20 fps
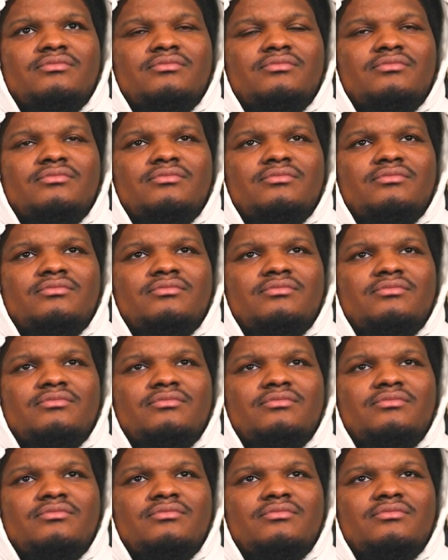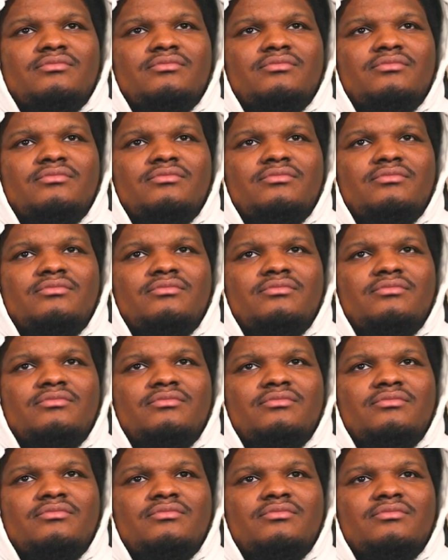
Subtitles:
(silent)